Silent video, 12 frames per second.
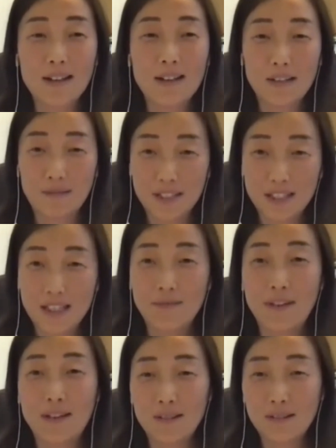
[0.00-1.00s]
Like receive
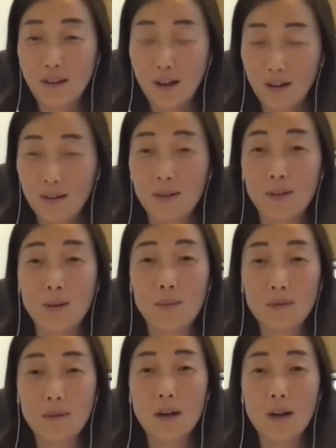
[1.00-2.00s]
and help,
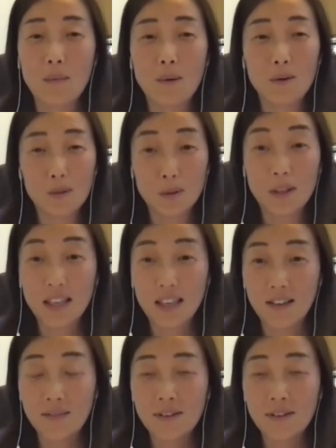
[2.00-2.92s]
also give.